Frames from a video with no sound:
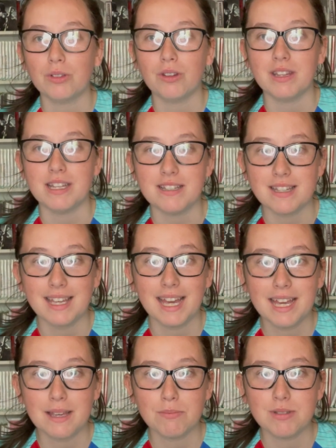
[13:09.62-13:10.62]
on these
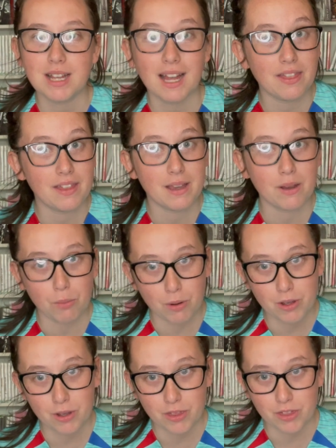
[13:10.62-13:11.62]
games, and they are
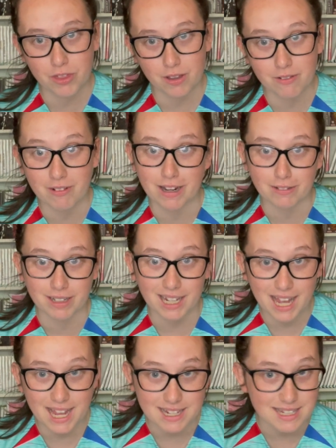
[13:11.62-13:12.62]
worth around
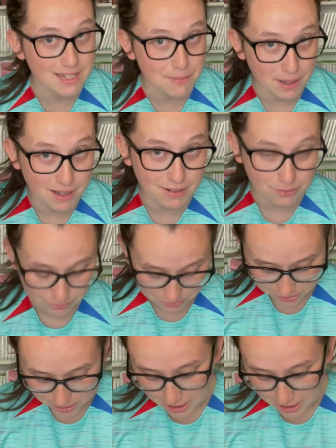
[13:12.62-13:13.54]
£80.